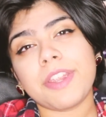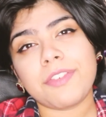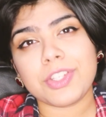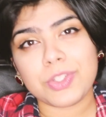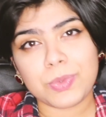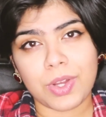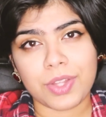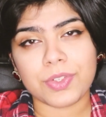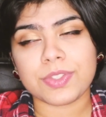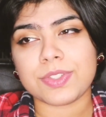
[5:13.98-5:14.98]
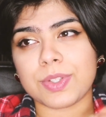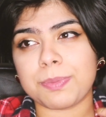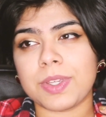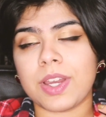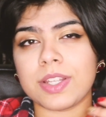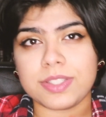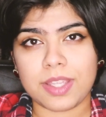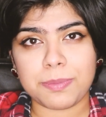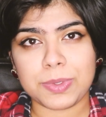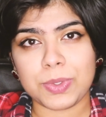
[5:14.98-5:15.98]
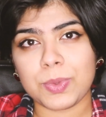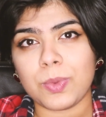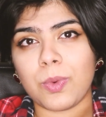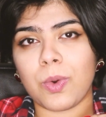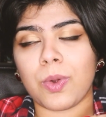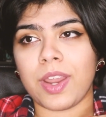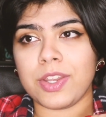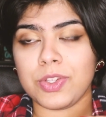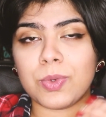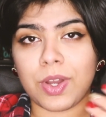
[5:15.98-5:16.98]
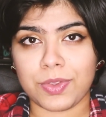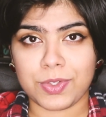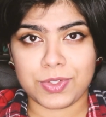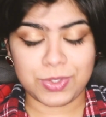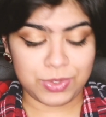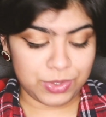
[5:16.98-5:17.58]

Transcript: Favorite new author, this could be a debut or a new author to